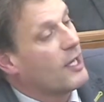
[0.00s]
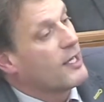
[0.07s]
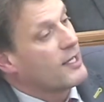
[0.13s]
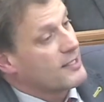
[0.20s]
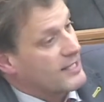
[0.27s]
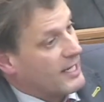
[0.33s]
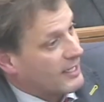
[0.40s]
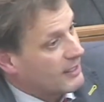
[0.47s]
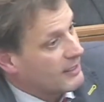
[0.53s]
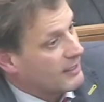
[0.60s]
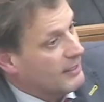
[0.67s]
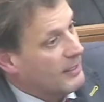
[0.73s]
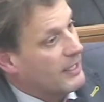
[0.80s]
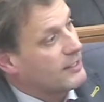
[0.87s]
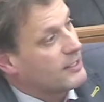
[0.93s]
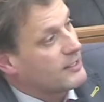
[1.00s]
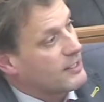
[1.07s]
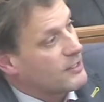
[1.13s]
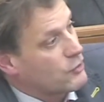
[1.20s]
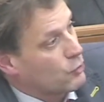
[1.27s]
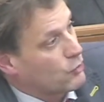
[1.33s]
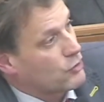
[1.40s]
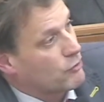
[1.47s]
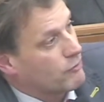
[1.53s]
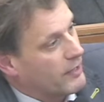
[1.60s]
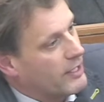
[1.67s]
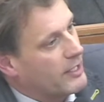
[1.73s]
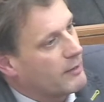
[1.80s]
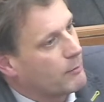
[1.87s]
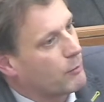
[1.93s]
Secondly, and this is also
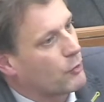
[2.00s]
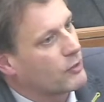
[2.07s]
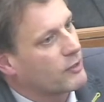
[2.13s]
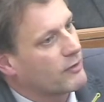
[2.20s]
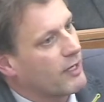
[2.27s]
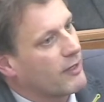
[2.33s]
very important,